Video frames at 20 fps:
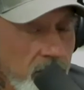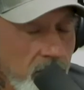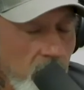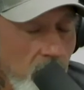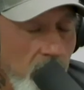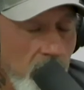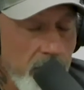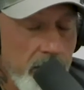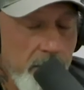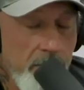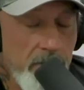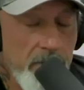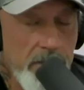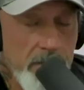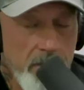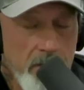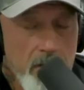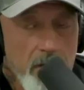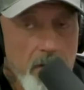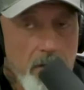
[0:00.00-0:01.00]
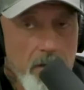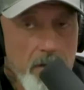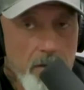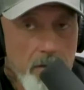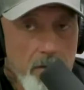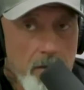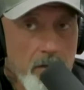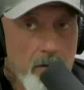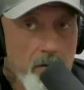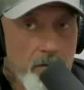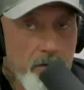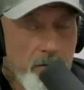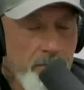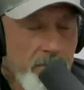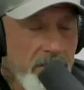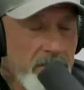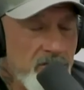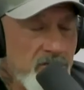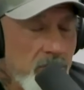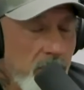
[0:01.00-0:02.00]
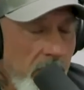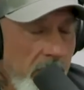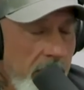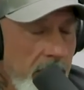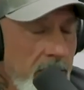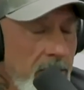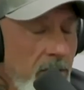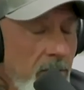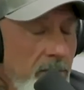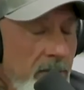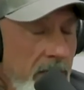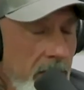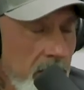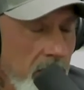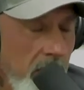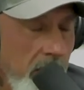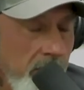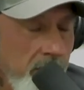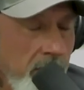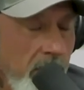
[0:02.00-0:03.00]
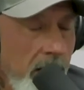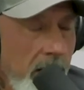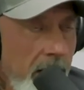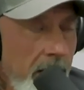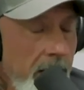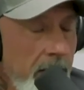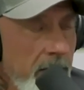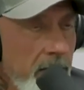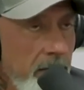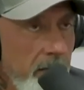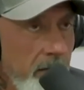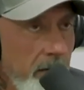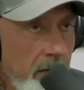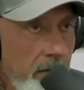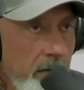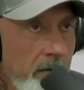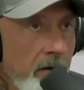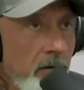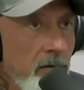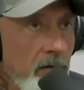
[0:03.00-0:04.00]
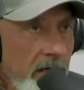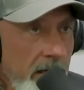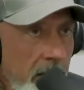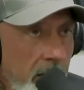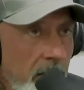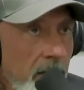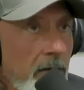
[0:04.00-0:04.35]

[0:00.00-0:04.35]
quality, but you know they're being trained, they're being led by their leader.